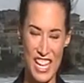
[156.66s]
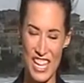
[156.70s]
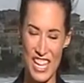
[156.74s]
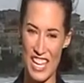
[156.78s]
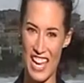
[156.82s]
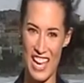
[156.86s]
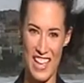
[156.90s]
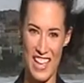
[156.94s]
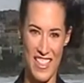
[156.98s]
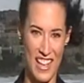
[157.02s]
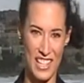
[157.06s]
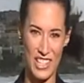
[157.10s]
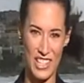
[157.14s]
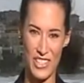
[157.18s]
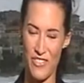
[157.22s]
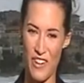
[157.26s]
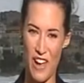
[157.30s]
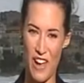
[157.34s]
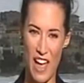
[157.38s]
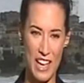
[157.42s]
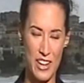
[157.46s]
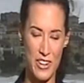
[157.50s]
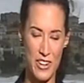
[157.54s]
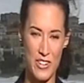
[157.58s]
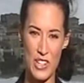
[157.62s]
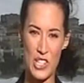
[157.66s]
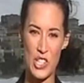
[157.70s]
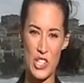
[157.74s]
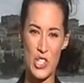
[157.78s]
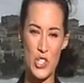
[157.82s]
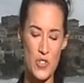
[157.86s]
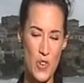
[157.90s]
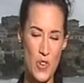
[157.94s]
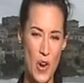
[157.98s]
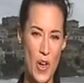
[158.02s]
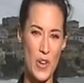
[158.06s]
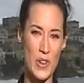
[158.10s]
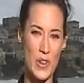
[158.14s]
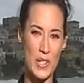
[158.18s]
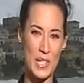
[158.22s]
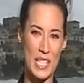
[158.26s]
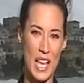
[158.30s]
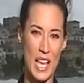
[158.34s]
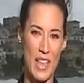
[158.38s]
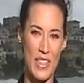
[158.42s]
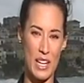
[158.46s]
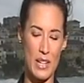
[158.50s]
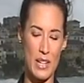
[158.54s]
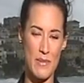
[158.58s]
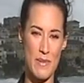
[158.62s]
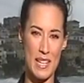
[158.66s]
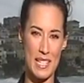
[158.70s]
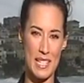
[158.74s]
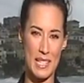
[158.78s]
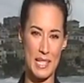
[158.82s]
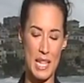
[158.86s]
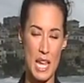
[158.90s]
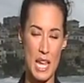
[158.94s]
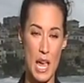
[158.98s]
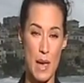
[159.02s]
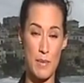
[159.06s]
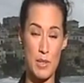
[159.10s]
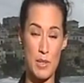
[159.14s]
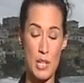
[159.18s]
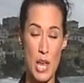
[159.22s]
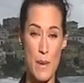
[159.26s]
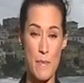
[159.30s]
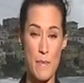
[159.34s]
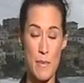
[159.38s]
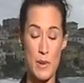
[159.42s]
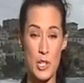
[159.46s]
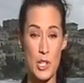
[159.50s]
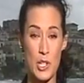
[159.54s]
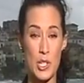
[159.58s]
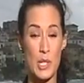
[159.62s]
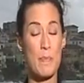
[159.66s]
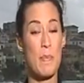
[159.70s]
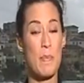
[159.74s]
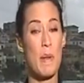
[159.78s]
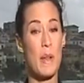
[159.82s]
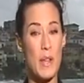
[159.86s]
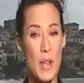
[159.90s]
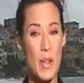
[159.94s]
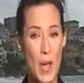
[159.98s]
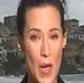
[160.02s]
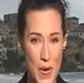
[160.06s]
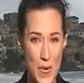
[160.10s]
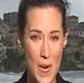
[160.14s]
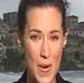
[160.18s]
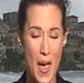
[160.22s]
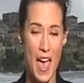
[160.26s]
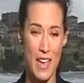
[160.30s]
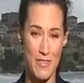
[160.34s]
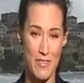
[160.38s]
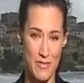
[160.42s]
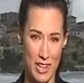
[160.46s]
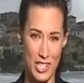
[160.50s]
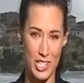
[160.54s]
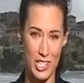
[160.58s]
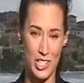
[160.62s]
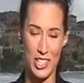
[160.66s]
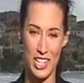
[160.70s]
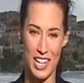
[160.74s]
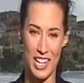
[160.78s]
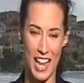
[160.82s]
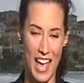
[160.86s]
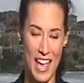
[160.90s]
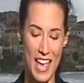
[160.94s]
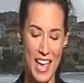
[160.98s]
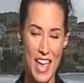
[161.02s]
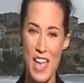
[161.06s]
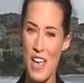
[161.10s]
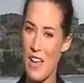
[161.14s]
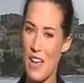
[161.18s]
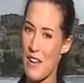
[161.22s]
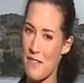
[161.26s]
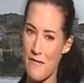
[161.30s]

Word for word: Yeah, that's right, Chris. Strong southerly winds kept temperatures below average today,